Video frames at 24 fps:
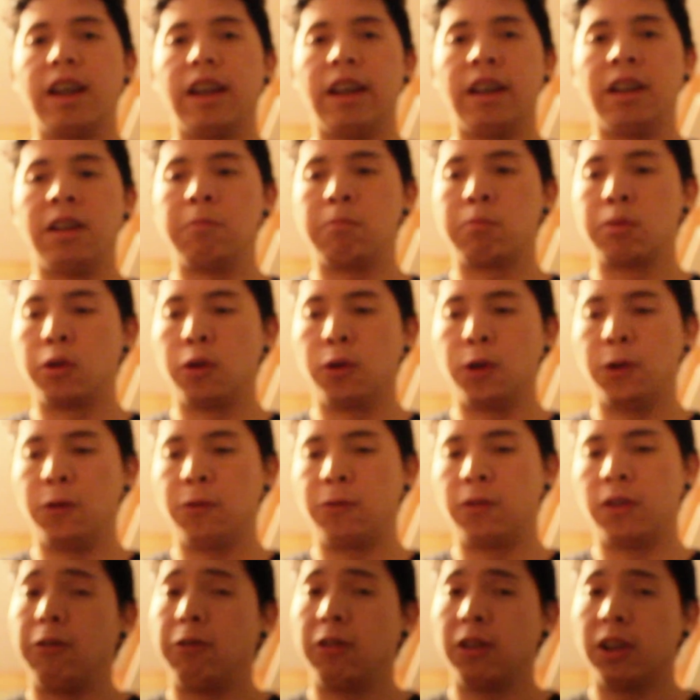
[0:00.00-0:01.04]

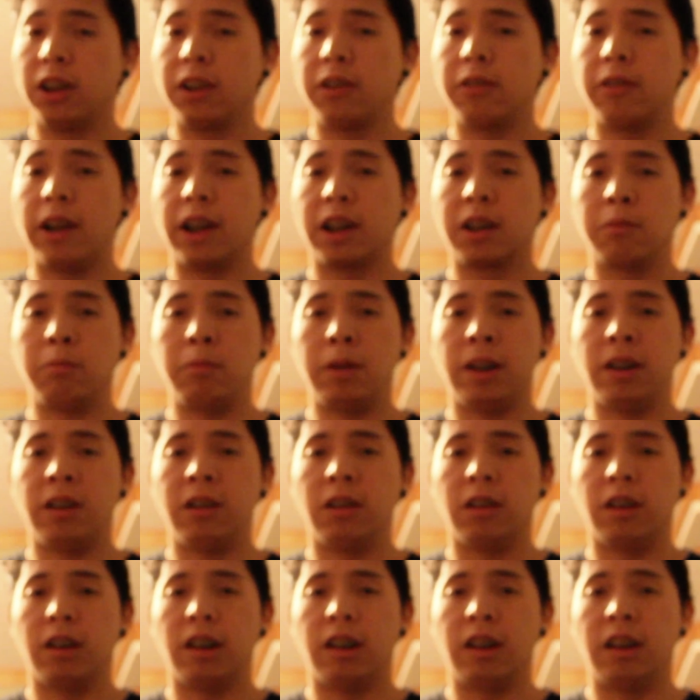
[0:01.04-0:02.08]
improved. I really
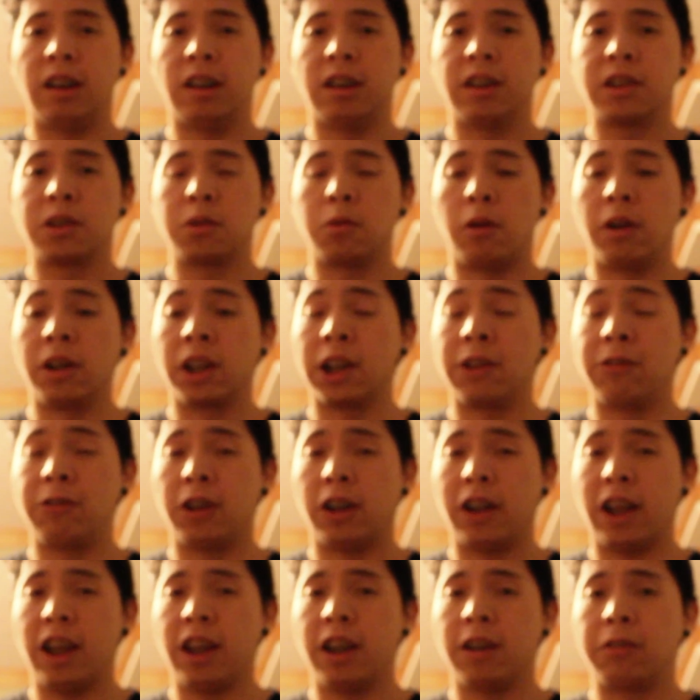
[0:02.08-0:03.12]
recommend squatting
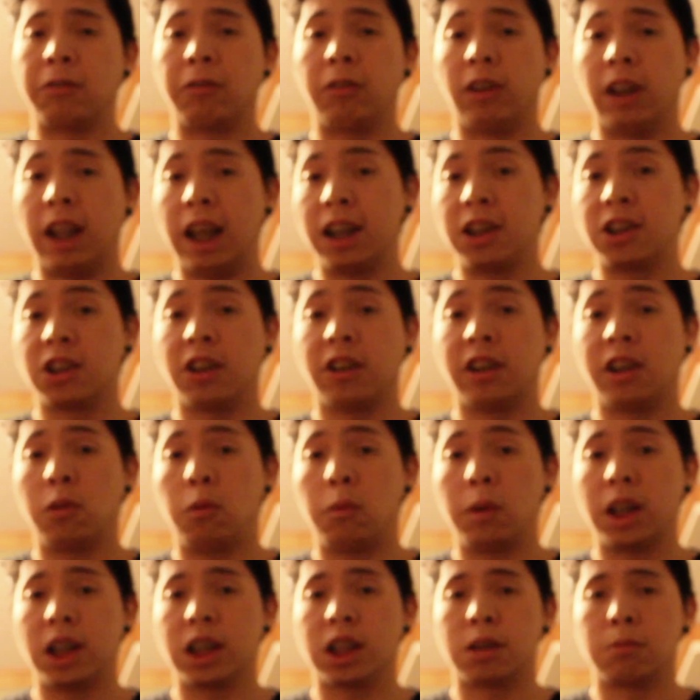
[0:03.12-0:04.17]
every day if legs are your
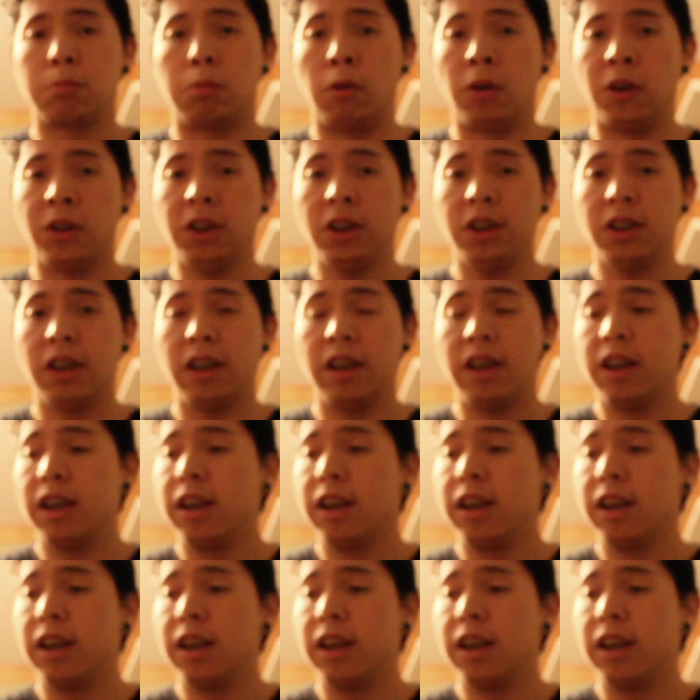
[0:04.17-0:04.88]
weakest point.